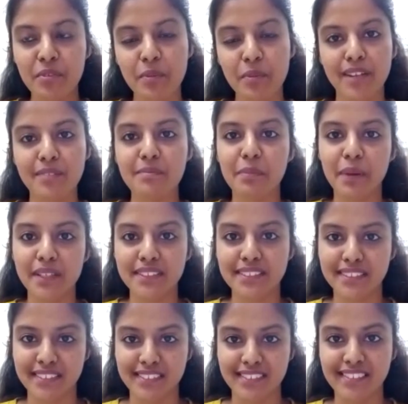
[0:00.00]
one
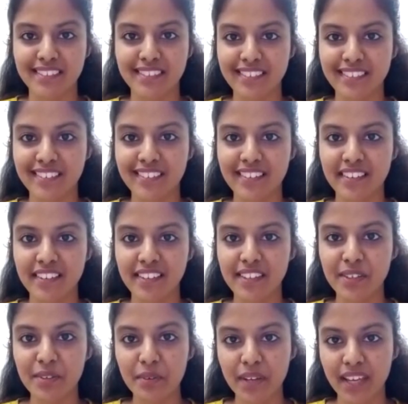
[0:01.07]
person
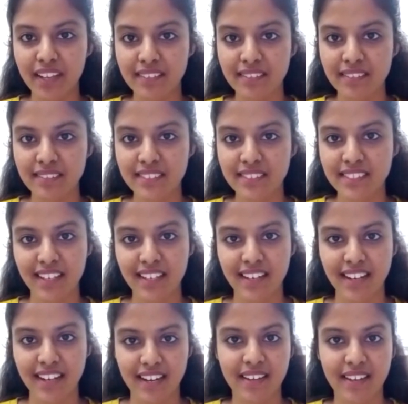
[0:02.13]
you can mm. say
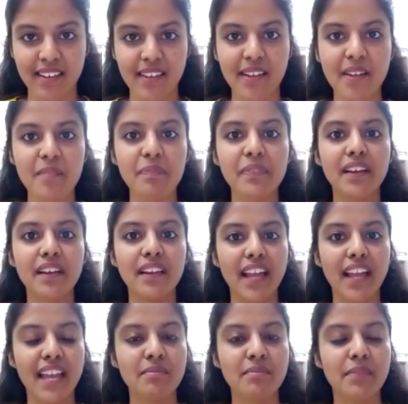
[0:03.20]
that.
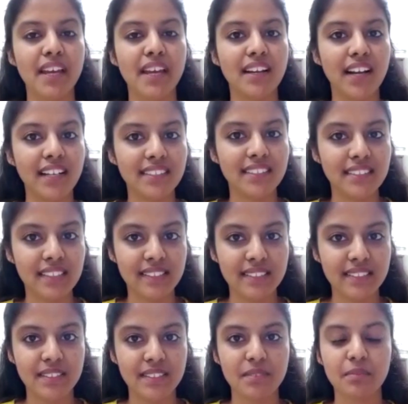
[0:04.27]
Like my mm.
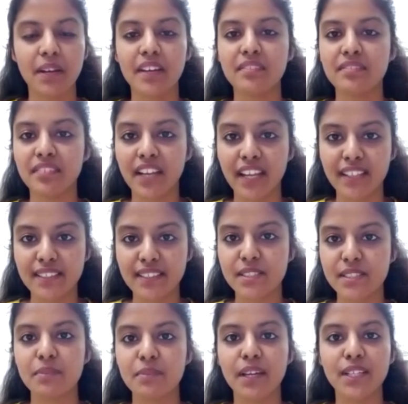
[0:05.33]
cousins, my
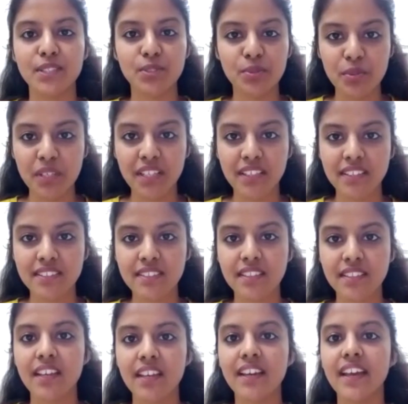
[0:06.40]
friends, my
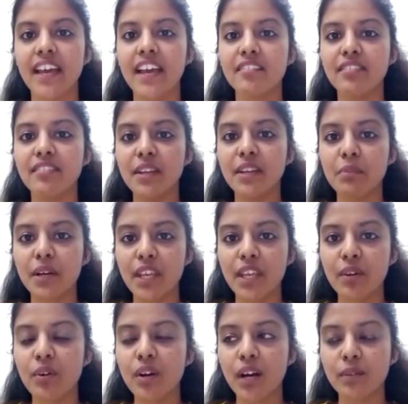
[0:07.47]
juniors, everybody
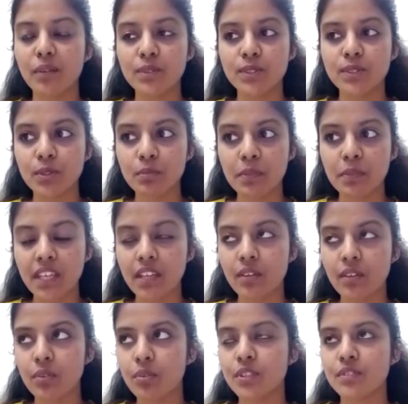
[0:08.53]
who comes to
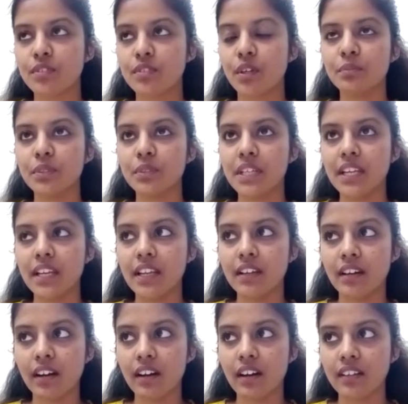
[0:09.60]
me who is from three
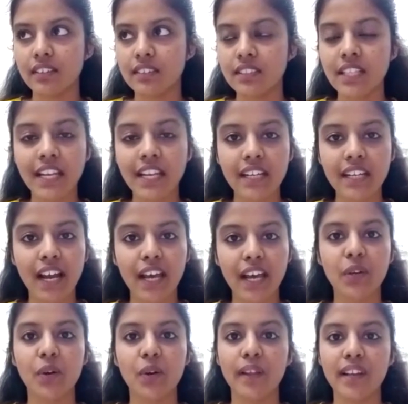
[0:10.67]
uh, three
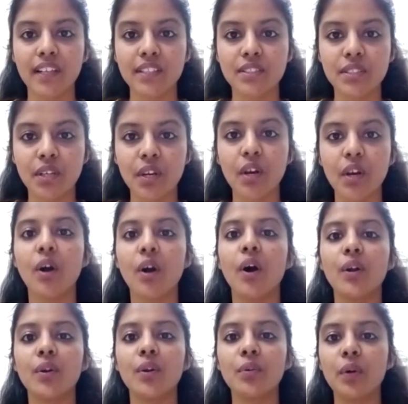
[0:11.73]
tier college
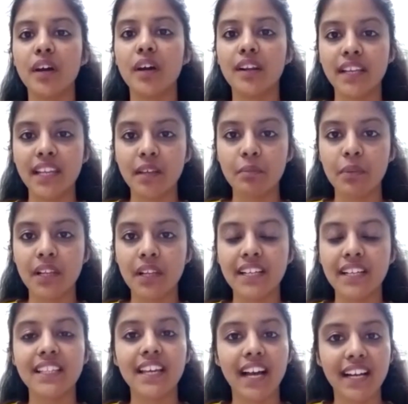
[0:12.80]
or who are unable
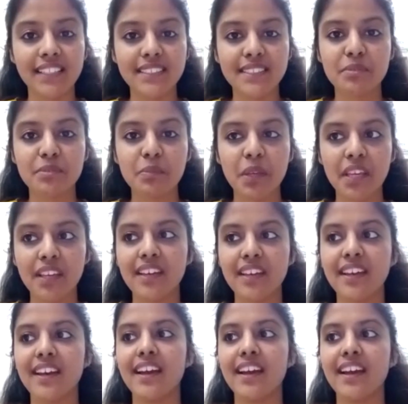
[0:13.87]
and they ask me,